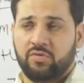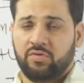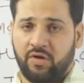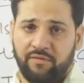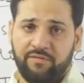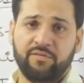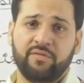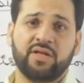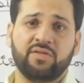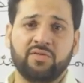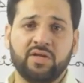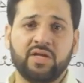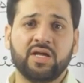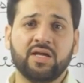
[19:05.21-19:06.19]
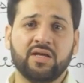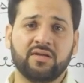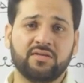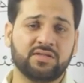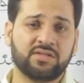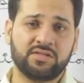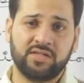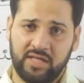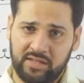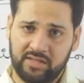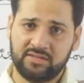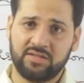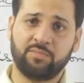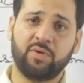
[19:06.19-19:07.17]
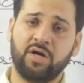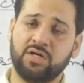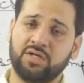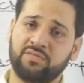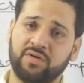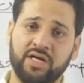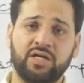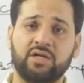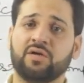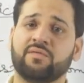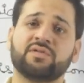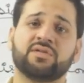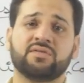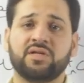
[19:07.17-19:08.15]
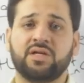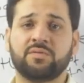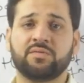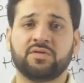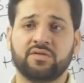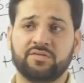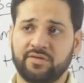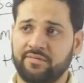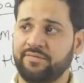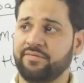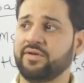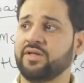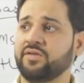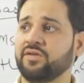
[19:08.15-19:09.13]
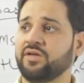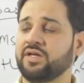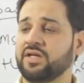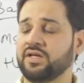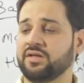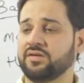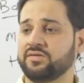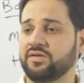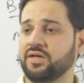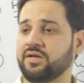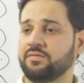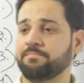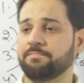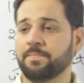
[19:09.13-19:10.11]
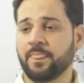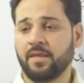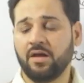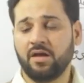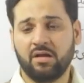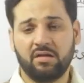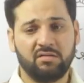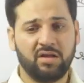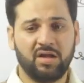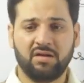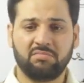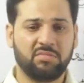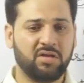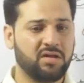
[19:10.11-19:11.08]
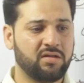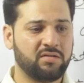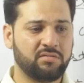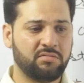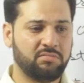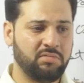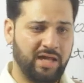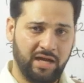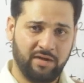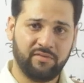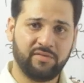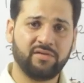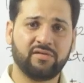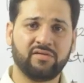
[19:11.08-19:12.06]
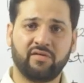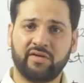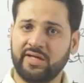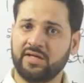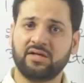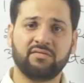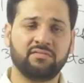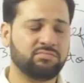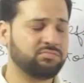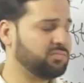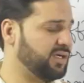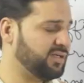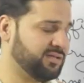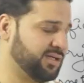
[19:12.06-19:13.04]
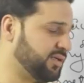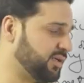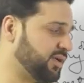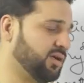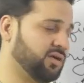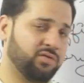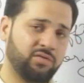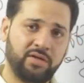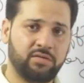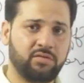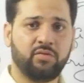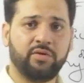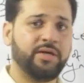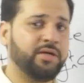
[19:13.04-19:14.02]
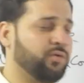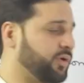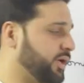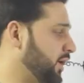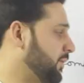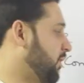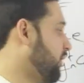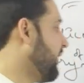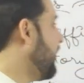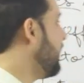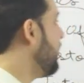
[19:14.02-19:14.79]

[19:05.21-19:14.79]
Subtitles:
software engineering is a part of IT officer syllabus. The software engineering is there. Then there are languages, Oracle, etc. You don't need to read about